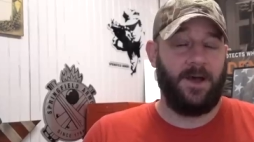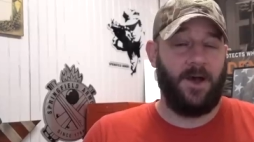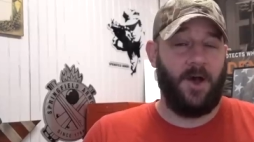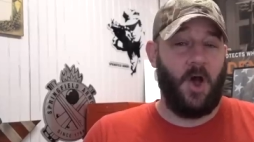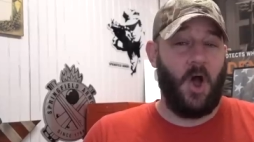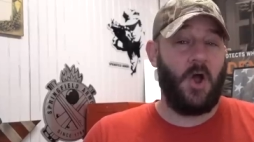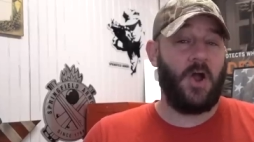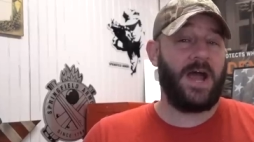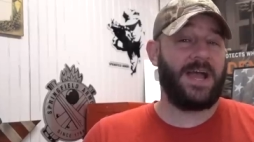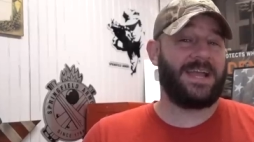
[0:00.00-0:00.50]

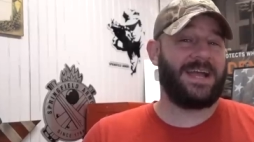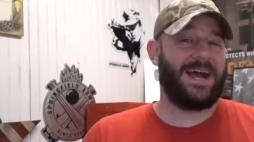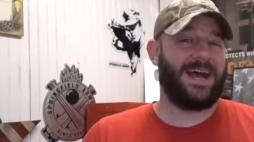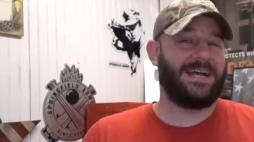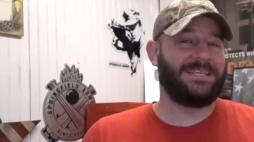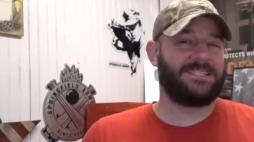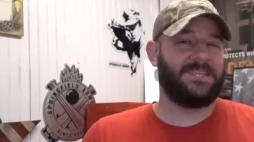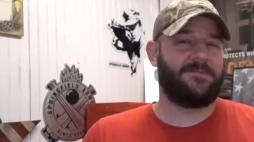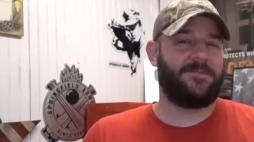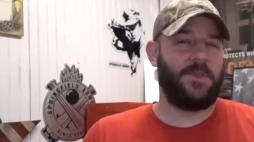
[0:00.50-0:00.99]
All right,
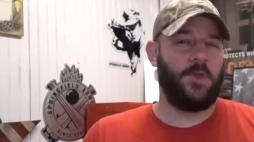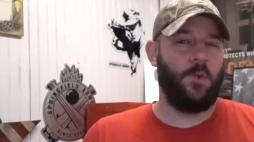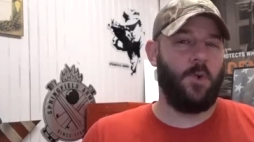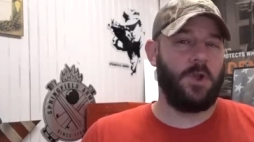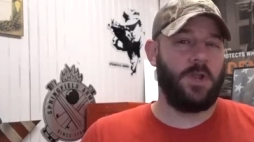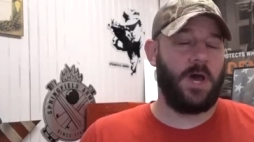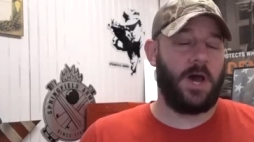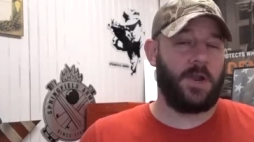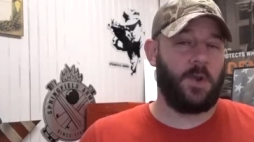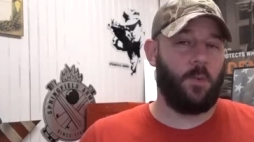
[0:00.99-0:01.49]
guys, if you
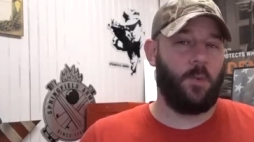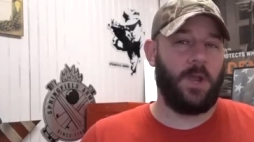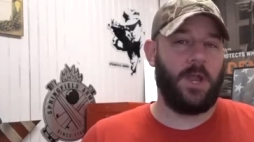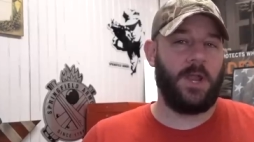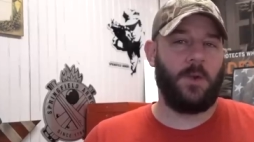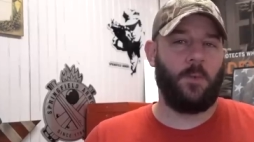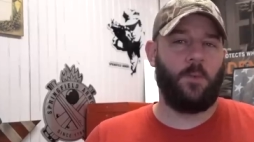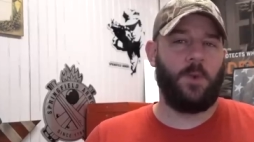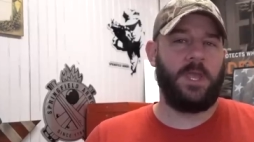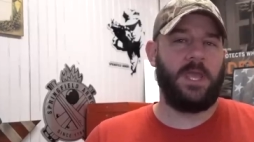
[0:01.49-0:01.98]
are not
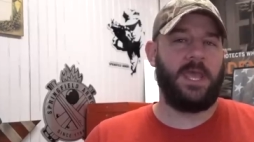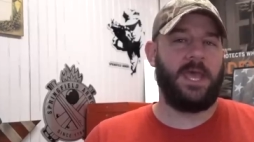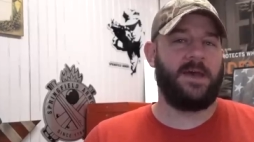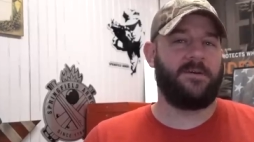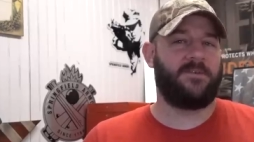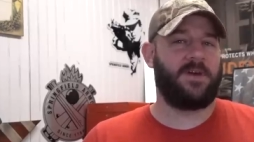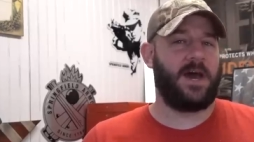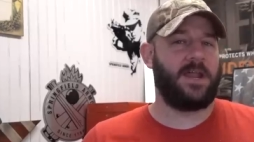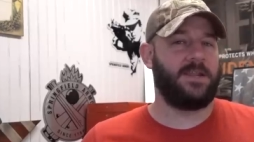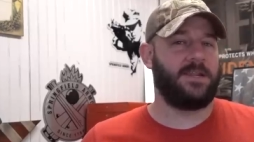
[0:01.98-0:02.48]
aware, we
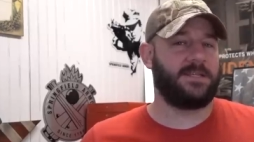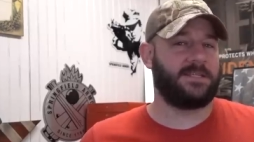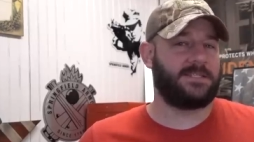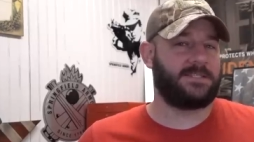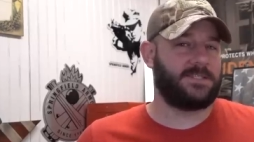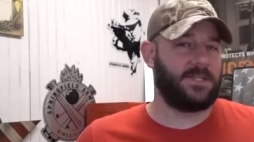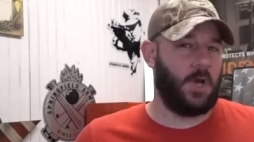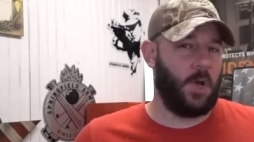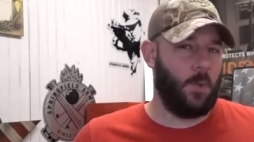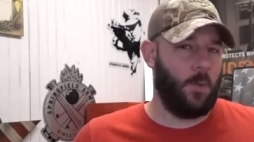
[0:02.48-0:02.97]
have got an
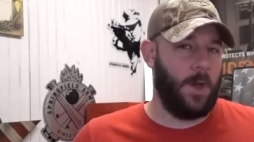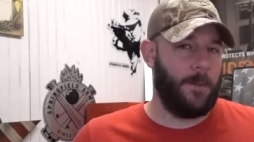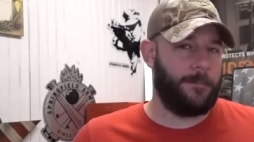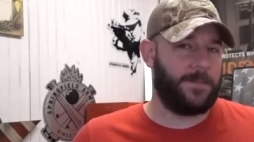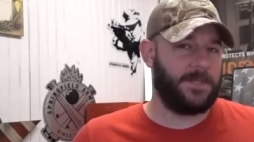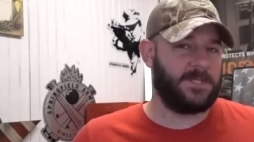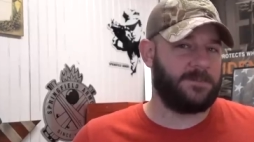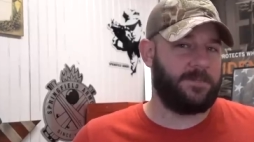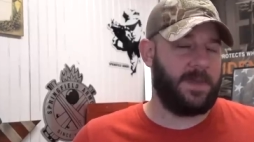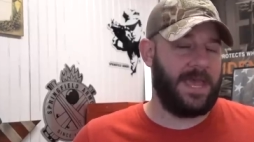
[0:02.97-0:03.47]
assault
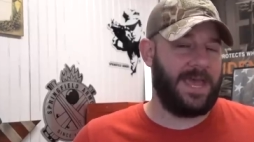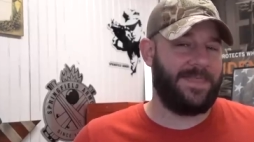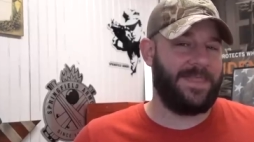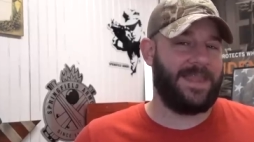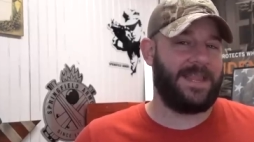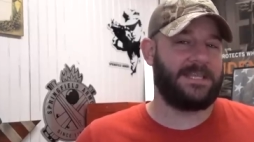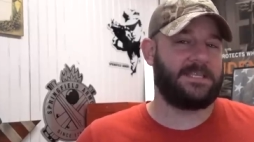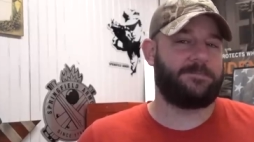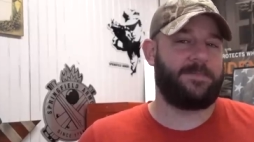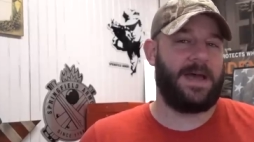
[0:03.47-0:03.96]
weapons ban
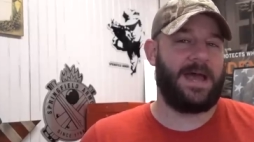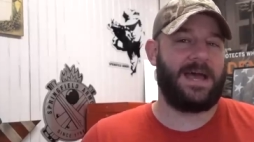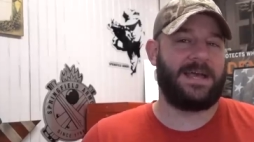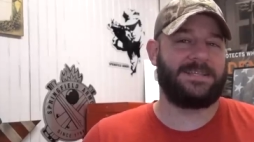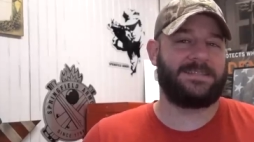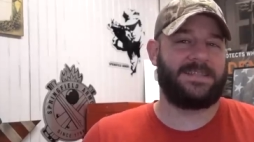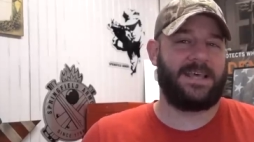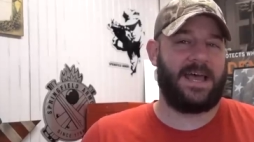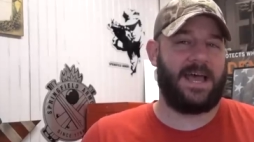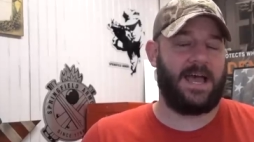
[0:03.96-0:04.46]
that has
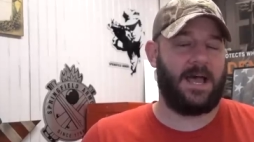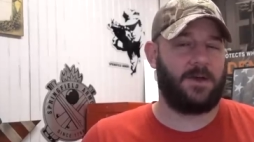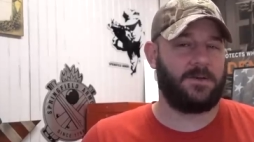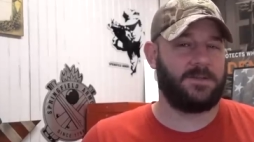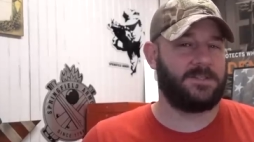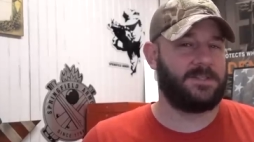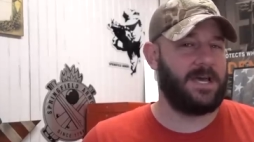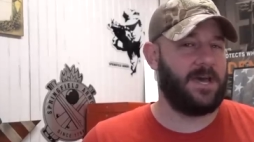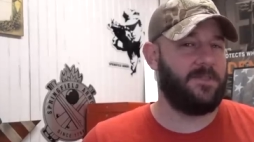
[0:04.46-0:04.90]
passed the House.